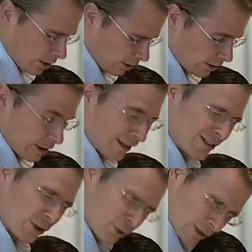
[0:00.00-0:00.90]
The thing I
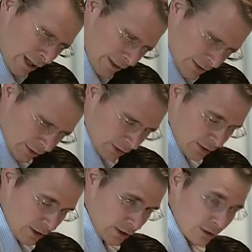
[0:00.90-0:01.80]
don't like to
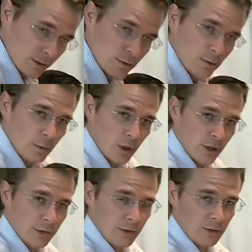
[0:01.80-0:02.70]
see
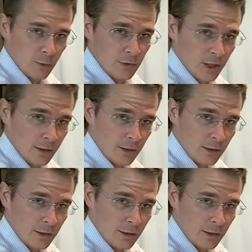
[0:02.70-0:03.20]
with some